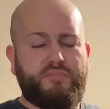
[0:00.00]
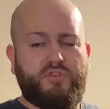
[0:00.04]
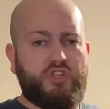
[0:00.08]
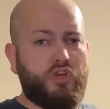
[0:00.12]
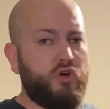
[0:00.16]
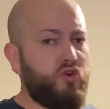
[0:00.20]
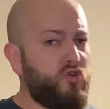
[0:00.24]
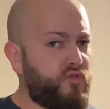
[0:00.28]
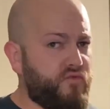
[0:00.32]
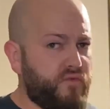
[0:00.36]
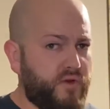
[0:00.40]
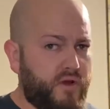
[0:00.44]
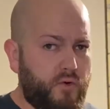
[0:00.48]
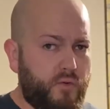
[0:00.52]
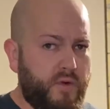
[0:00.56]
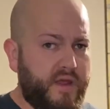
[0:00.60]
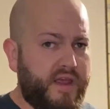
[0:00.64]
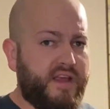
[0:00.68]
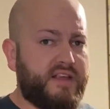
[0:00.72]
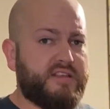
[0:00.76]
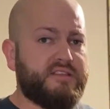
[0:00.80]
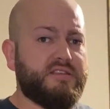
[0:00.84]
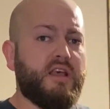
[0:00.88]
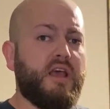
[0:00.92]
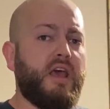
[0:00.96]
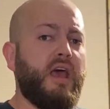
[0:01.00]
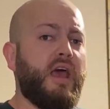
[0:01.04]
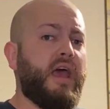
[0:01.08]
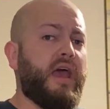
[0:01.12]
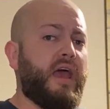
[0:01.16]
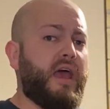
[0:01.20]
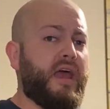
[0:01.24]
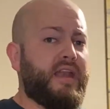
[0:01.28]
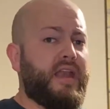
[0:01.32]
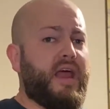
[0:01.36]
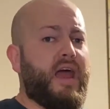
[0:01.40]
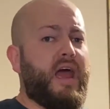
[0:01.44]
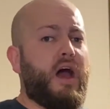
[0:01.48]
2 or 3 weeks,
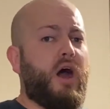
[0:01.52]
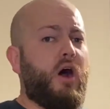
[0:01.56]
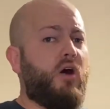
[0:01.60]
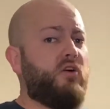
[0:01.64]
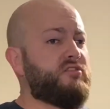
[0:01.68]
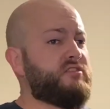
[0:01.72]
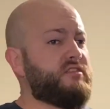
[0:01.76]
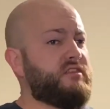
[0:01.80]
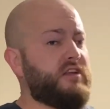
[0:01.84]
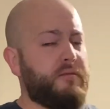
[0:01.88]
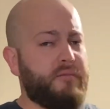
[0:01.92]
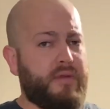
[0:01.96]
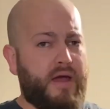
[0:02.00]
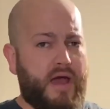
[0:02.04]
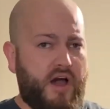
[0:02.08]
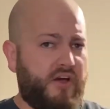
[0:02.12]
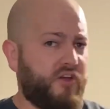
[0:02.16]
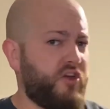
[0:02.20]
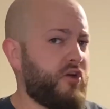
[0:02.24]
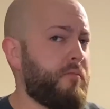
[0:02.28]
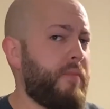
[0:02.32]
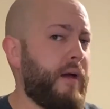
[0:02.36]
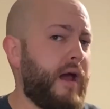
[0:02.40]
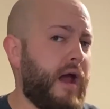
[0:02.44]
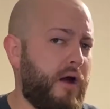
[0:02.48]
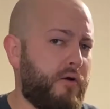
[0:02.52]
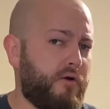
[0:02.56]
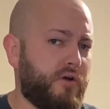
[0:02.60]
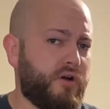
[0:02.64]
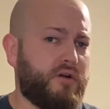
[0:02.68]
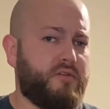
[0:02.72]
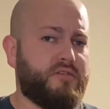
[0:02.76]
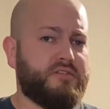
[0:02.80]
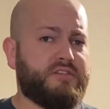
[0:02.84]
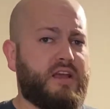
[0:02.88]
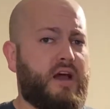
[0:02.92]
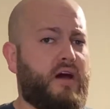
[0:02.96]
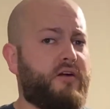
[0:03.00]
and now somehow your power
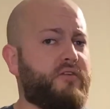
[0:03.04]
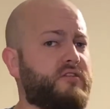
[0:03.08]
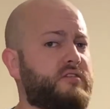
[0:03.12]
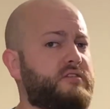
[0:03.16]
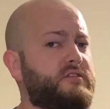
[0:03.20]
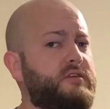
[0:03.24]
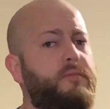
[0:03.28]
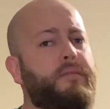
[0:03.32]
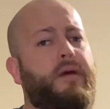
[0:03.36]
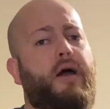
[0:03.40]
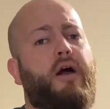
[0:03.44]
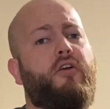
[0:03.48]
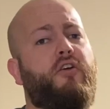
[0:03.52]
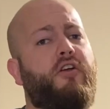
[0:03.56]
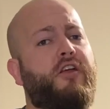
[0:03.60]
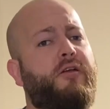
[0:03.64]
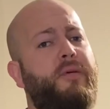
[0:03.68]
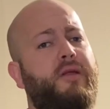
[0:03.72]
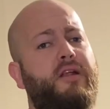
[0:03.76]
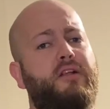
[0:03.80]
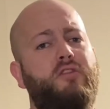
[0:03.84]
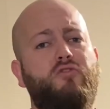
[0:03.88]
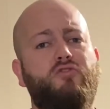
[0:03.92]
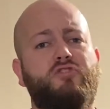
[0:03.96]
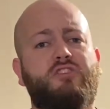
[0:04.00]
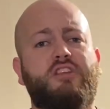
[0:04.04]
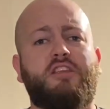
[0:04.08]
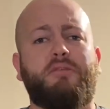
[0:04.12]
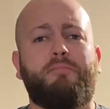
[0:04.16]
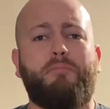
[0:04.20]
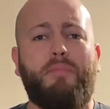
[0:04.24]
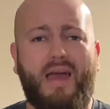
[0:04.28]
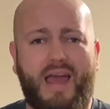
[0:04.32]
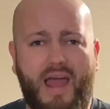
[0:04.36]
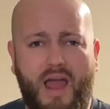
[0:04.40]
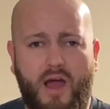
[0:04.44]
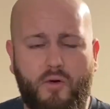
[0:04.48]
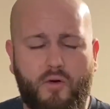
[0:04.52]
goes out or somehow your incubator loses
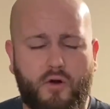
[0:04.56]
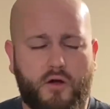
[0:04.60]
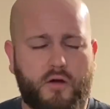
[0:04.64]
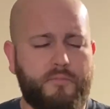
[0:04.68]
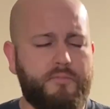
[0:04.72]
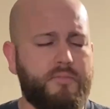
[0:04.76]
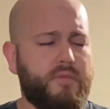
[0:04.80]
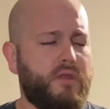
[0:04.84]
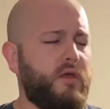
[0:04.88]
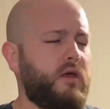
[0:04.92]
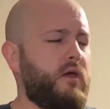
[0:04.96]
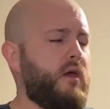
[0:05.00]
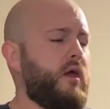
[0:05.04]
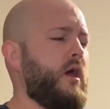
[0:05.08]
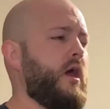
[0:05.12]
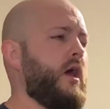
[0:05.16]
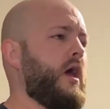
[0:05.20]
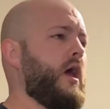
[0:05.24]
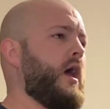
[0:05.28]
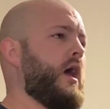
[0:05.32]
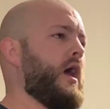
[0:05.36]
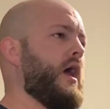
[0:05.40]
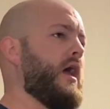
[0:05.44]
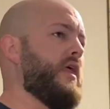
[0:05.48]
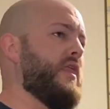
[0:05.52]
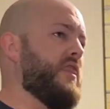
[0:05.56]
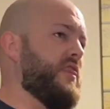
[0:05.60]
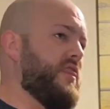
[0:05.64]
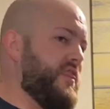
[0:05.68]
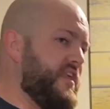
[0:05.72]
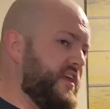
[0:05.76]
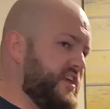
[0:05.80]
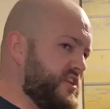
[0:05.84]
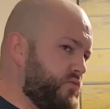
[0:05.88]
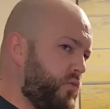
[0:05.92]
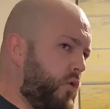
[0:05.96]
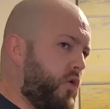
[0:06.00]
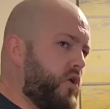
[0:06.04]
power,
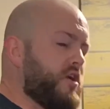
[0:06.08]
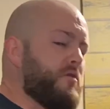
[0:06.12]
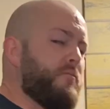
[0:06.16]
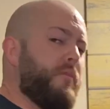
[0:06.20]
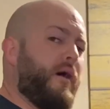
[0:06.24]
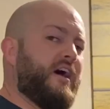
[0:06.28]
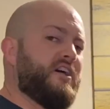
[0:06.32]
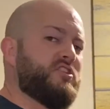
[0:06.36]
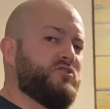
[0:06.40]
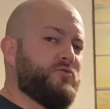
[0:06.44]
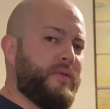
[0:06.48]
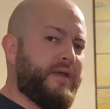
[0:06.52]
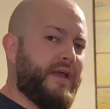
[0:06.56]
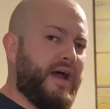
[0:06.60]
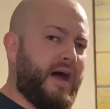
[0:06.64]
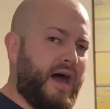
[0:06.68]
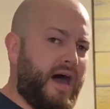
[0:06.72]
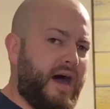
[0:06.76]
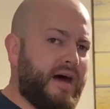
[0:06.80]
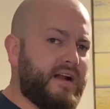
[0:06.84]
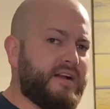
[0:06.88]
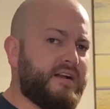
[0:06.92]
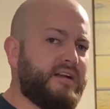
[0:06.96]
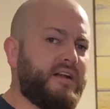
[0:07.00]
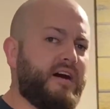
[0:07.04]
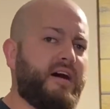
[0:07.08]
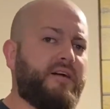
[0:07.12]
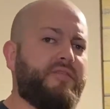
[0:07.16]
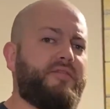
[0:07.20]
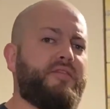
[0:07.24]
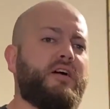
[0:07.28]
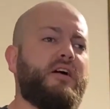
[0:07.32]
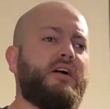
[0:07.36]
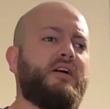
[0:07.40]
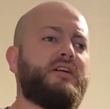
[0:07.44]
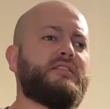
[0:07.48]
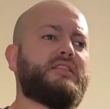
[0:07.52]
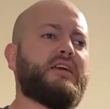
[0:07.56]
these water bottles will be hot enough
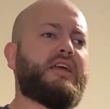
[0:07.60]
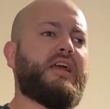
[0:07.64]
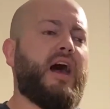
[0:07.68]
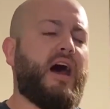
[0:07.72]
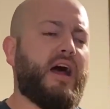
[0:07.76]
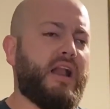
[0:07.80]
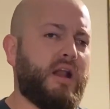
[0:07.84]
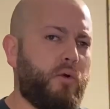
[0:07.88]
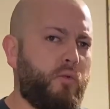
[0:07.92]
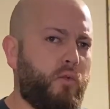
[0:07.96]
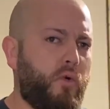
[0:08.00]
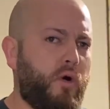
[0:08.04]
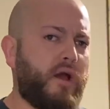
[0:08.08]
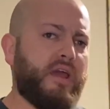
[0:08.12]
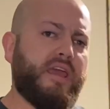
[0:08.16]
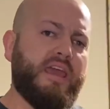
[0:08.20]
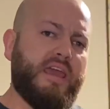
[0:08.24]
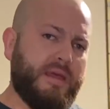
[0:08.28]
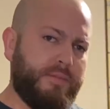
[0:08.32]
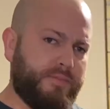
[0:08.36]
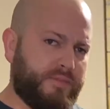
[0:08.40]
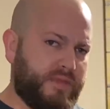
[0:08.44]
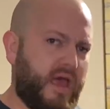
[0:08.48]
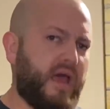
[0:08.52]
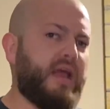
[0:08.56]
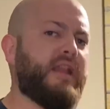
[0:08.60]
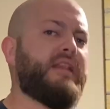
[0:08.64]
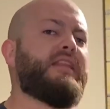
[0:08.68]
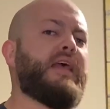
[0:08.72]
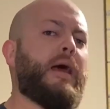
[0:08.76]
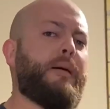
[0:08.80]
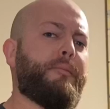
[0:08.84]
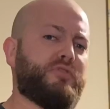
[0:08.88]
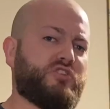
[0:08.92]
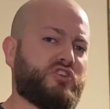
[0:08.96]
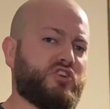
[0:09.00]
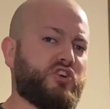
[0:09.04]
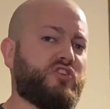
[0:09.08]
to kind of keep that
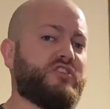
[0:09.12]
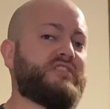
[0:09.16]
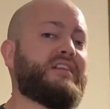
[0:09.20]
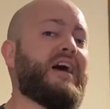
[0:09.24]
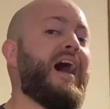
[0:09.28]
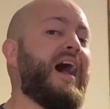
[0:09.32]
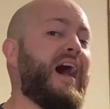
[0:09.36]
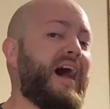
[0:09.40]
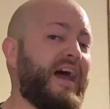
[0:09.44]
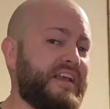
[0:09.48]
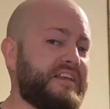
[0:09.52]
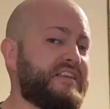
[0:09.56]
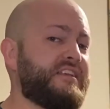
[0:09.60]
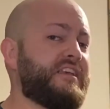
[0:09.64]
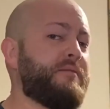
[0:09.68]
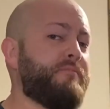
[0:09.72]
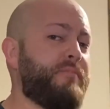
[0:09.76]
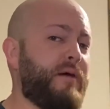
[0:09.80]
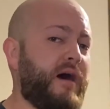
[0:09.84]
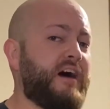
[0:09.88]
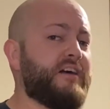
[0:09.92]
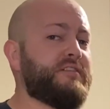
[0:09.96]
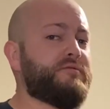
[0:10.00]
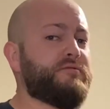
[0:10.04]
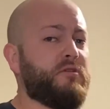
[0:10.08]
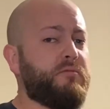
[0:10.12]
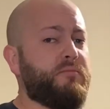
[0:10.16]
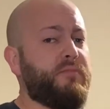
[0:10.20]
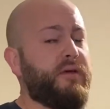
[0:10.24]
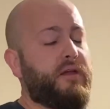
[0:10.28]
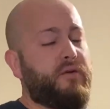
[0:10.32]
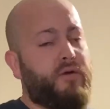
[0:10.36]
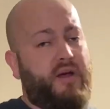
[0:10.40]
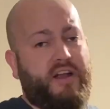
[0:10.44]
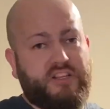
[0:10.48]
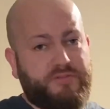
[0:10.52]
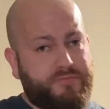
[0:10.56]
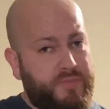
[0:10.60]
temperature as high as it can possibly be,
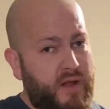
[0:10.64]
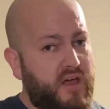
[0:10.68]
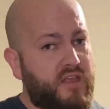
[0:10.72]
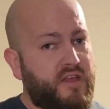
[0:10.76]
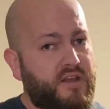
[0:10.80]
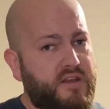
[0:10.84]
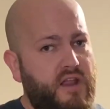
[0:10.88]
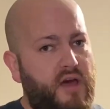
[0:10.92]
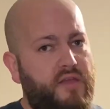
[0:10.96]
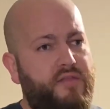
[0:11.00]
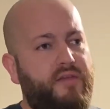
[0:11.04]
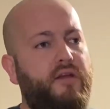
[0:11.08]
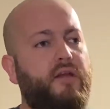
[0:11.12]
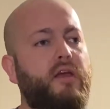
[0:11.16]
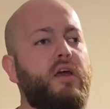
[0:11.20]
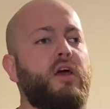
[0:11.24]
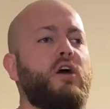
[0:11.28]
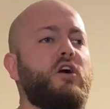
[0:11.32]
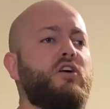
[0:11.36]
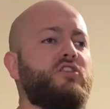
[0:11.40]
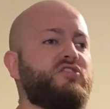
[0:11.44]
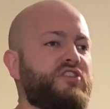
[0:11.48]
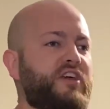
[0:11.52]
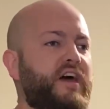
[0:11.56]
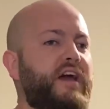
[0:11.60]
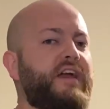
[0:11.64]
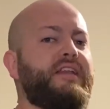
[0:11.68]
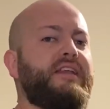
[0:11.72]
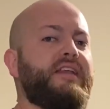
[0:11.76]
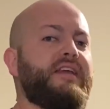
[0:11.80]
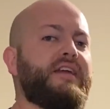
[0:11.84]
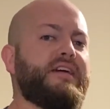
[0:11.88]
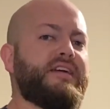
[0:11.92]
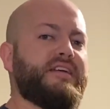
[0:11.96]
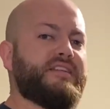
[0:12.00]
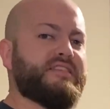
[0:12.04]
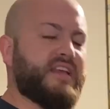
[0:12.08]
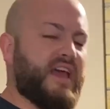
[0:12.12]
right? It's better than nothing. So the
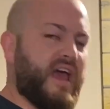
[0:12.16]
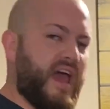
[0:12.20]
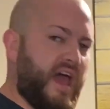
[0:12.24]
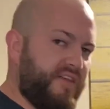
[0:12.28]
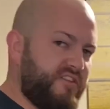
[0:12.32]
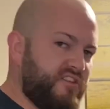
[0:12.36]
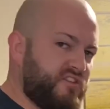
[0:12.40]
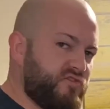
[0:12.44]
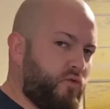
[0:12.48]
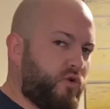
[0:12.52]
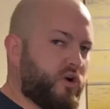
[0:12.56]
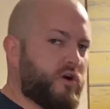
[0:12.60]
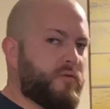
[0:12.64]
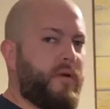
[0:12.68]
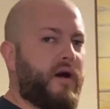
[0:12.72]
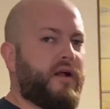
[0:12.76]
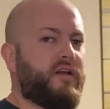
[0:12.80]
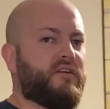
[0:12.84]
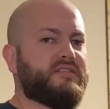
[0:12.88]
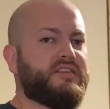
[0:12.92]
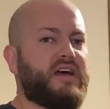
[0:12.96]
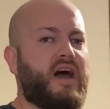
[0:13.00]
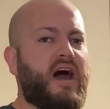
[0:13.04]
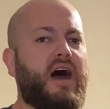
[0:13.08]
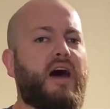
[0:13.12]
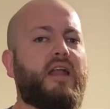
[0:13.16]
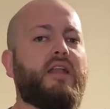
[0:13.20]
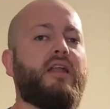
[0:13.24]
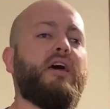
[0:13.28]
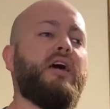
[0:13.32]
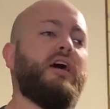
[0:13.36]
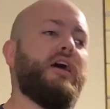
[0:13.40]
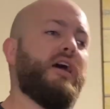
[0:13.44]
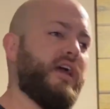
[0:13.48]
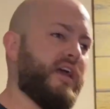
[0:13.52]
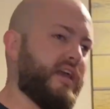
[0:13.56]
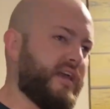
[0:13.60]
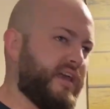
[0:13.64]
idea is to have these water bottles hot
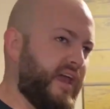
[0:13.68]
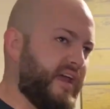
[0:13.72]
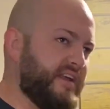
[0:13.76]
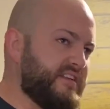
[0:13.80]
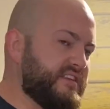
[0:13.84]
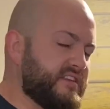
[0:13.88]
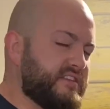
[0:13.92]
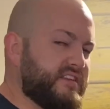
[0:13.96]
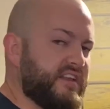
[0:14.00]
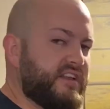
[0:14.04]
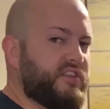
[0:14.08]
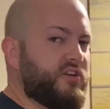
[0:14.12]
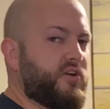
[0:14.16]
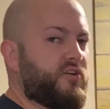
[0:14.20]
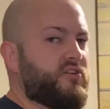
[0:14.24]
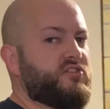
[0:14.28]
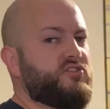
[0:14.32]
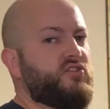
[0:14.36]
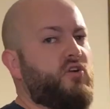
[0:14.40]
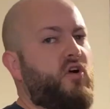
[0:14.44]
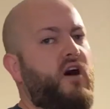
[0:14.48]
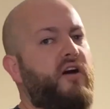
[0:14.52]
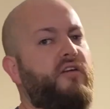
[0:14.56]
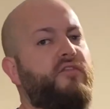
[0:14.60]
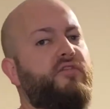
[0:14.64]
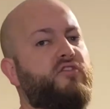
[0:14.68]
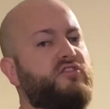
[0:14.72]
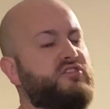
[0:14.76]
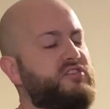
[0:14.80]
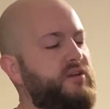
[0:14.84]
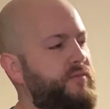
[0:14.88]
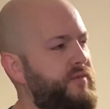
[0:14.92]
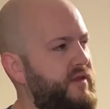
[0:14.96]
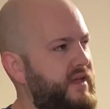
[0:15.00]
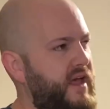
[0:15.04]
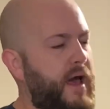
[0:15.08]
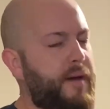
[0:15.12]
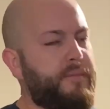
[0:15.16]
in case this thing turns off or
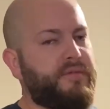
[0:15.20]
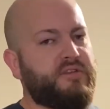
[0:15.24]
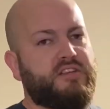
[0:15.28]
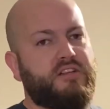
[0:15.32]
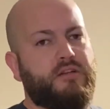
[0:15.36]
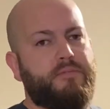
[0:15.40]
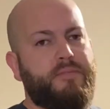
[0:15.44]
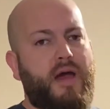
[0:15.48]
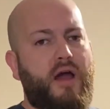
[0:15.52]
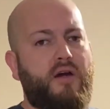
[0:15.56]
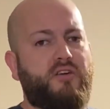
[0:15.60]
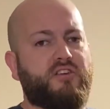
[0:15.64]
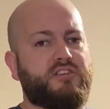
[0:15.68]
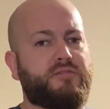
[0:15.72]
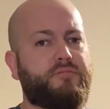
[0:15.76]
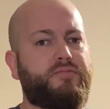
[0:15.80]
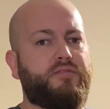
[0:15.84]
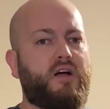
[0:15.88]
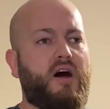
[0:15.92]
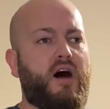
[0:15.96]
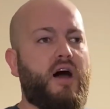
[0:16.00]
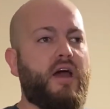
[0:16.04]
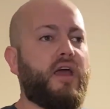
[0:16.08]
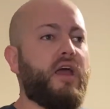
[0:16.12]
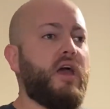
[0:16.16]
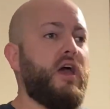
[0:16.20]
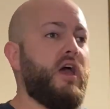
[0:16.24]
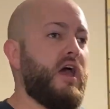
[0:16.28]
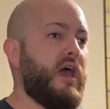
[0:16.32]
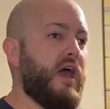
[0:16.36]
something happens to the power supply.